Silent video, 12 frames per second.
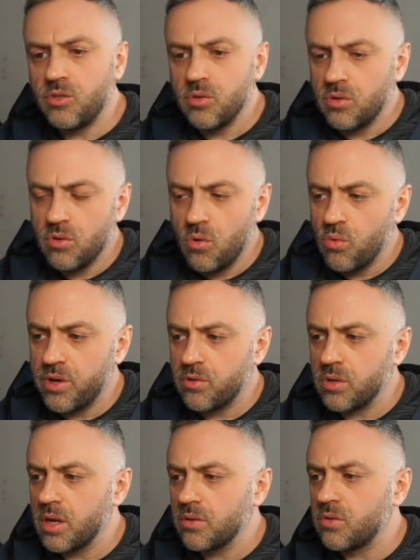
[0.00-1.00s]
you don't know where
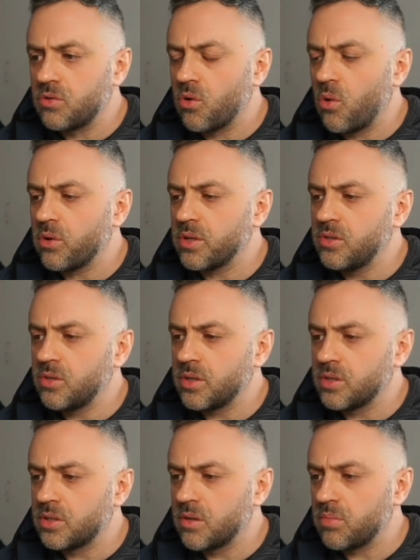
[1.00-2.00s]
to get the tokens, you
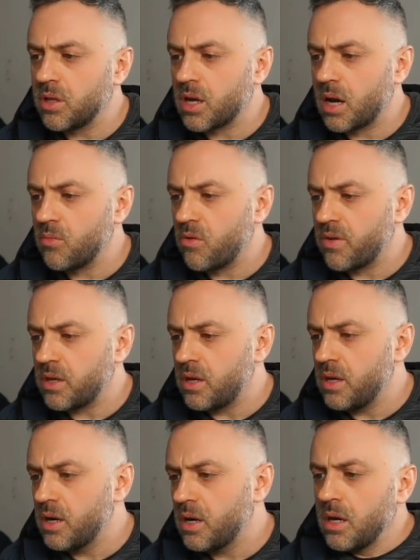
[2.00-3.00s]
can simply come over
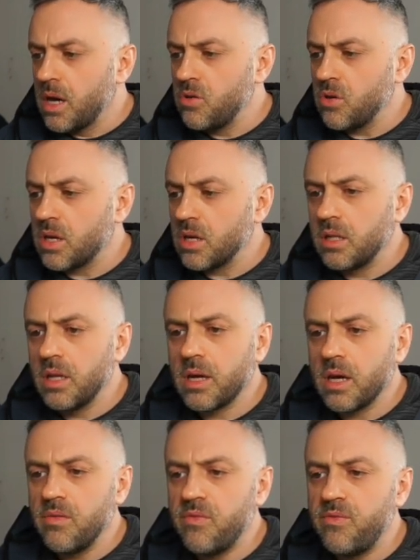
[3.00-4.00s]
here and you can
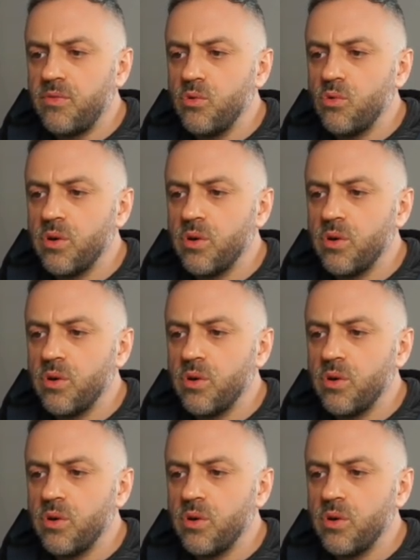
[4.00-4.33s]
click on View